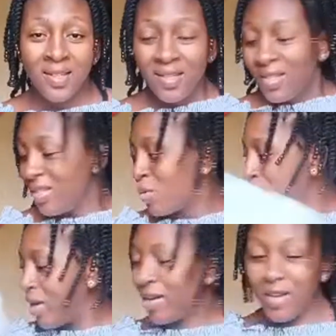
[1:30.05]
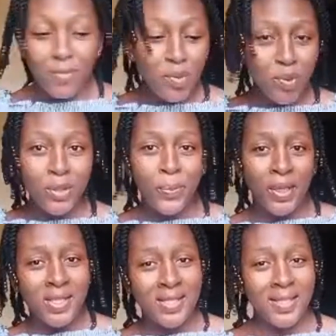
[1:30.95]
It's weird, I'm the only
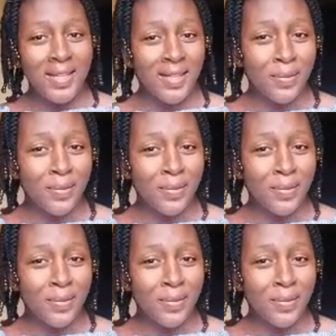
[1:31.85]
person here,